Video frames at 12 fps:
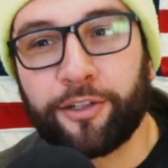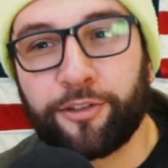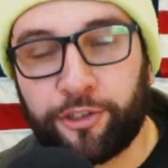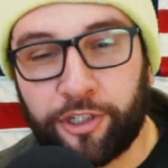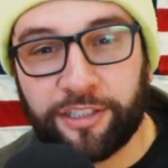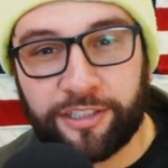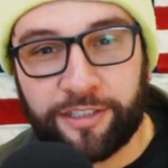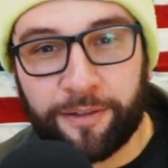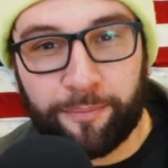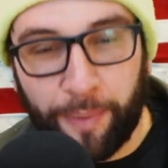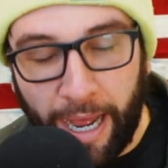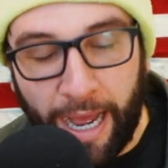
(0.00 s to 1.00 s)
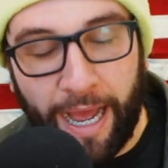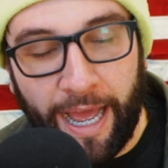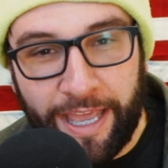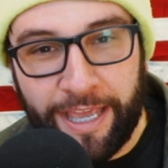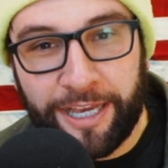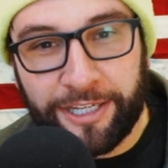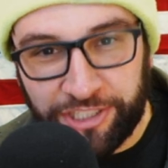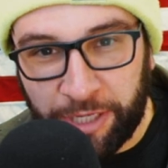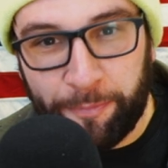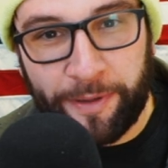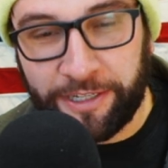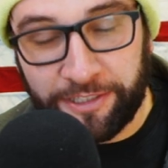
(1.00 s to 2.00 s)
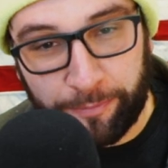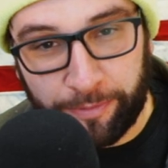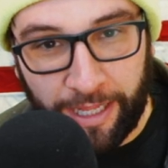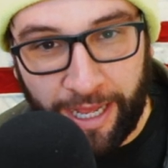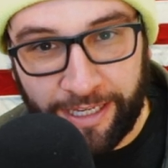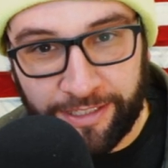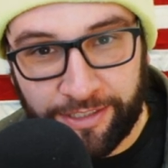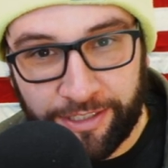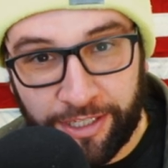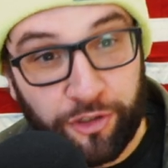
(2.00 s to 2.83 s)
just buy shipping supplies.